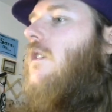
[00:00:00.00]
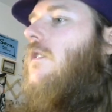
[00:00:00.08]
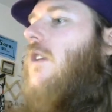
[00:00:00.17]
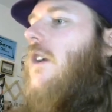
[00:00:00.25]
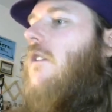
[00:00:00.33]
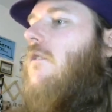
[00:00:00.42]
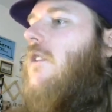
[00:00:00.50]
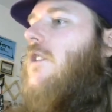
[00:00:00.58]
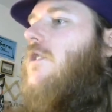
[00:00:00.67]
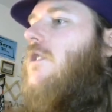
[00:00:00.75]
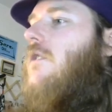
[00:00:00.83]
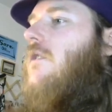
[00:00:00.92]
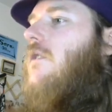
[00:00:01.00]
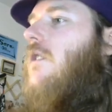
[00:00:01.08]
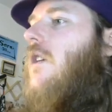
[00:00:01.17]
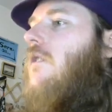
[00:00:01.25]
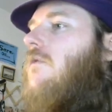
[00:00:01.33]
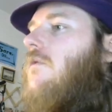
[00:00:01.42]
Declaration?
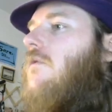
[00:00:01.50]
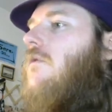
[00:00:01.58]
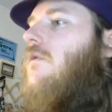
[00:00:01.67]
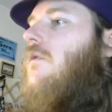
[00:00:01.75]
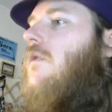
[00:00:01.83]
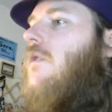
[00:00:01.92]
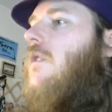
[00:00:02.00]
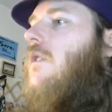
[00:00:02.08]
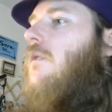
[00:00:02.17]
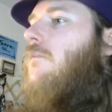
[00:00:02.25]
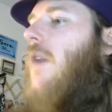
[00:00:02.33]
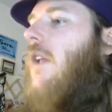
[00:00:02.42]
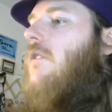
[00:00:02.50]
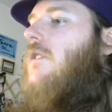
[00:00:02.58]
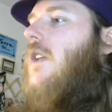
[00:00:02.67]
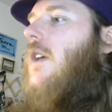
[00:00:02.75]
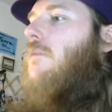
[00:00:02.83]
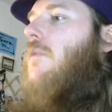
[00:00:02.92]
No. Battle
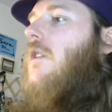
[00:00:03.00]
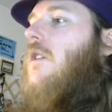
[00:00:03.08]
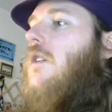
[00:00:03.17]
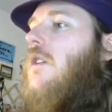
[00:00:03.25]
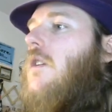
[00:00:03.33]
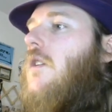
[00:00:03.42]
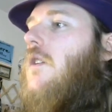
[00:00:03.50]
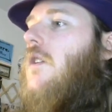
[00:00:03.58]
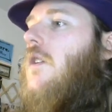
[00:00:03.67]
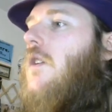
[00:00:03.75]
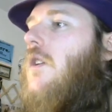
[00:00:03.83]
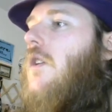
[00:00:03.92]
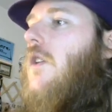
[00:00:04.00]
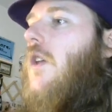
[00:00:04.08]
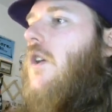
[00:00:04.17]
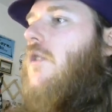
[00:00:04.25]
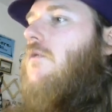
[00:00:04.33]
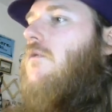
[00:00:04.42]
step?
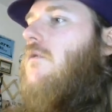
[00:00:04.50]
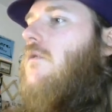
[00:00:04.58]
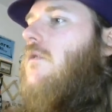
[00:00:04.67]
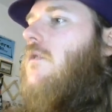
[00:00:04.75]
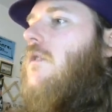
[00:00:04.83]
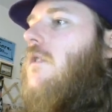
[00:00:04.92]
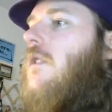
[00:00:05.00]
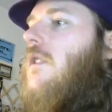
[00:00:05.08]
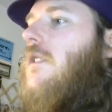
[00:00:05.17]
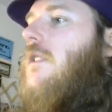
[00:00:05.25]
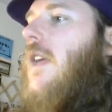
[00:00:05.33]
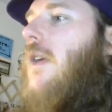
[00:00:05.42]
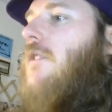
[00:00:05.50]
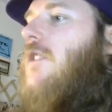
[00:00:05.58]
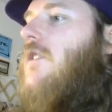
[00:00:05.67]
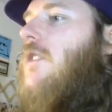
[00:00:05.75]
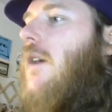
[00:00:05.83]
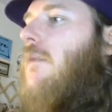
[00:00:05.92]
No. Damage
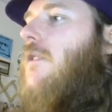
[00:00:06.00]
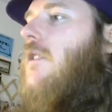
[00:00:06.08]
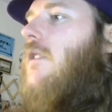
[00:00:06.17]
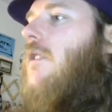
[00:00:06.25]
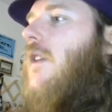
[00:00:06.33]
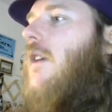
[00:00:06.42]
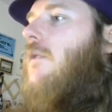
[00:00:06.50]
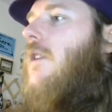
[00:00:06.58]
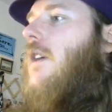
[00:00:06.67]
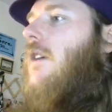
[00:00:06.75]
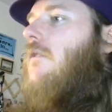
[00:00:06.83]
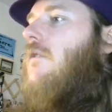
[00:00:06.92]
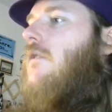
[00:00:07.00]
step. There we go.